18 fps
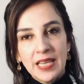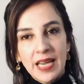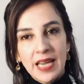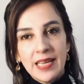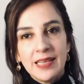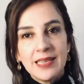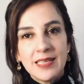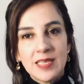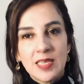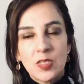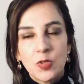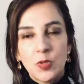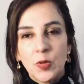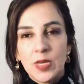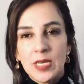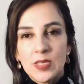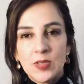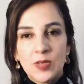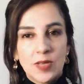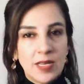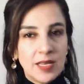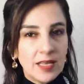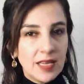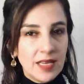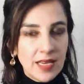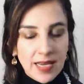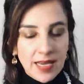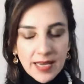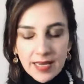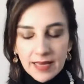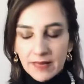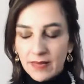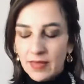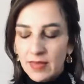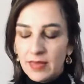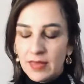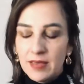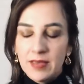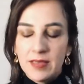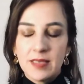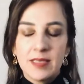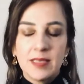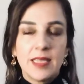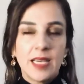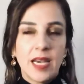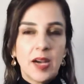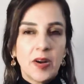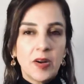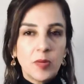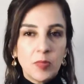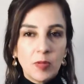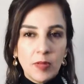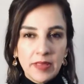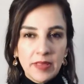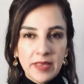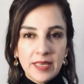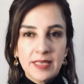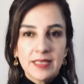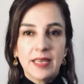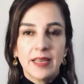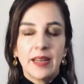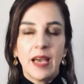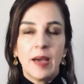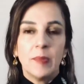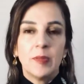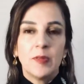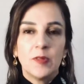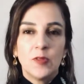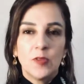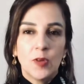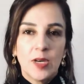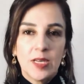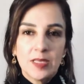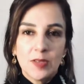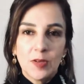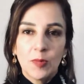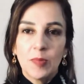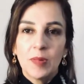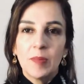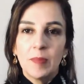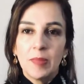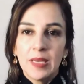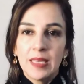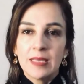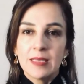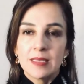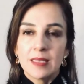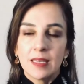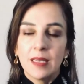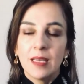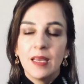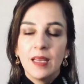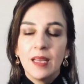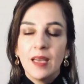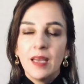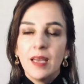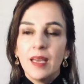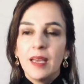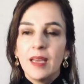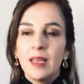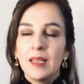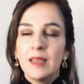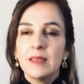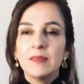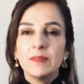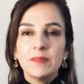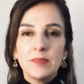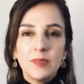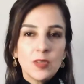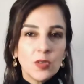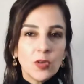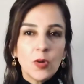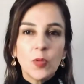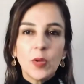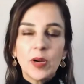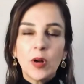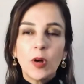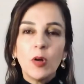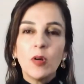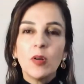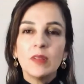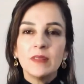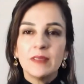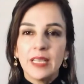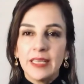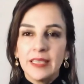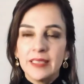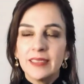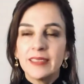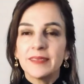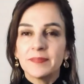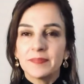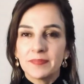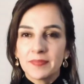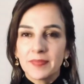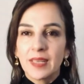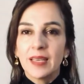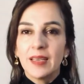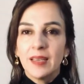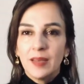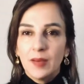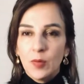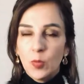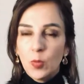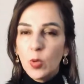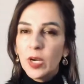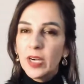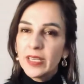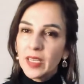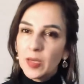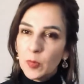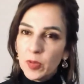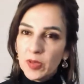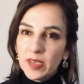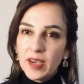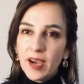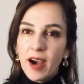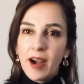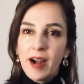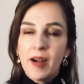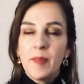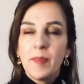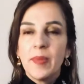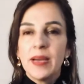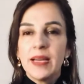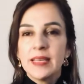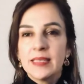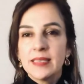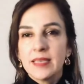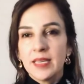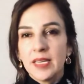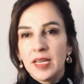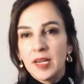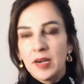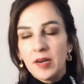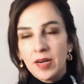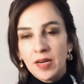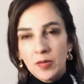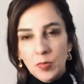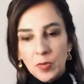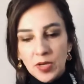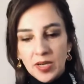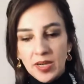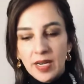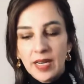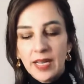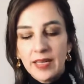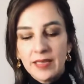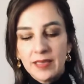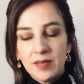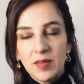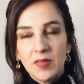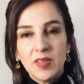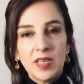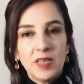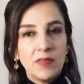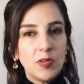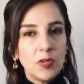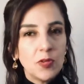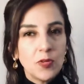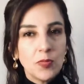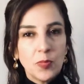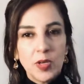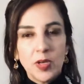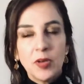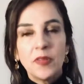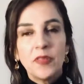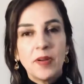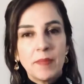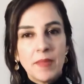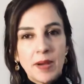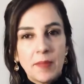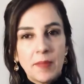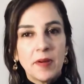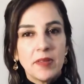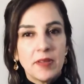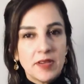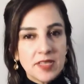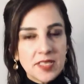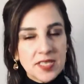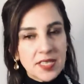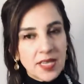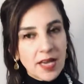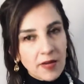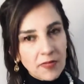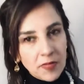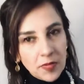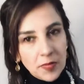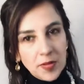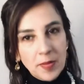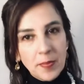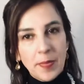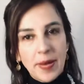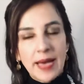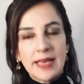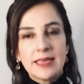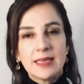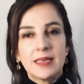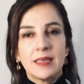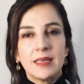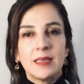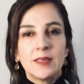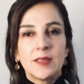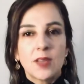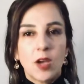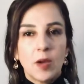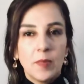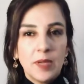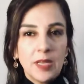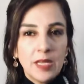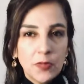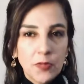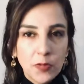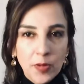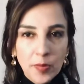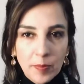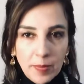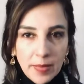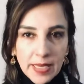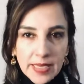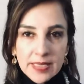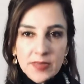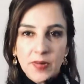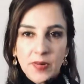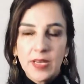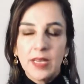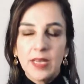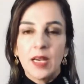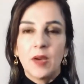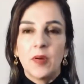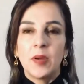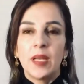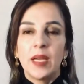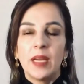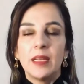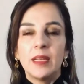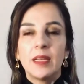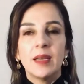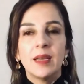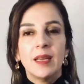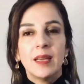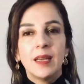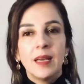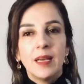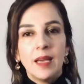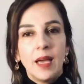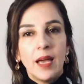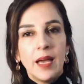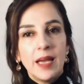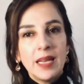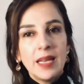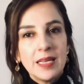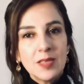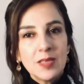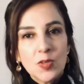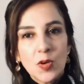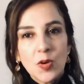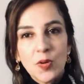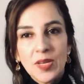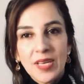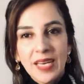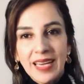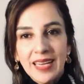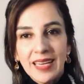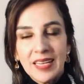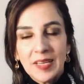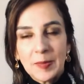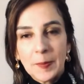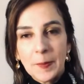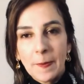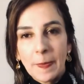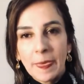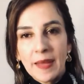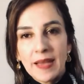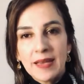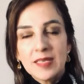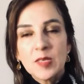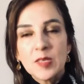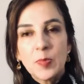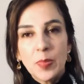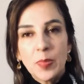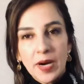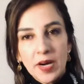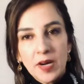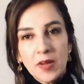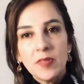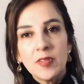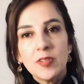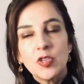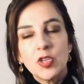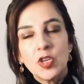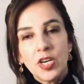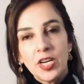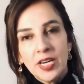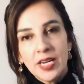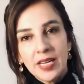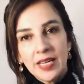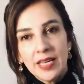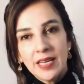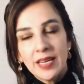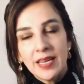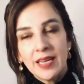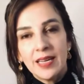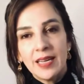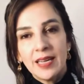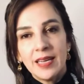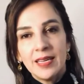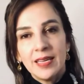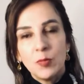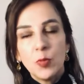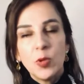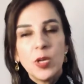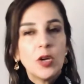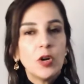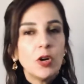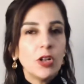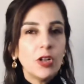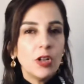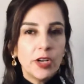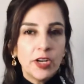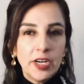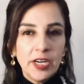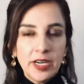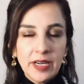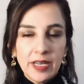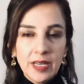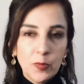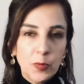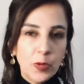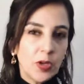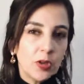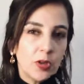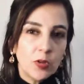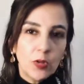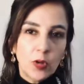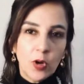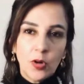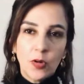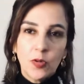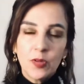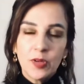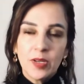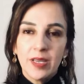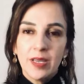any situation. And yeah, there's terrible things that happen to us human beings, and we're all working with karmas here, and we are even if we don't remember, there's stuff from the past that it's coming into our plates right now, and it's okay. It's part of the journey, and we all learn and we all grow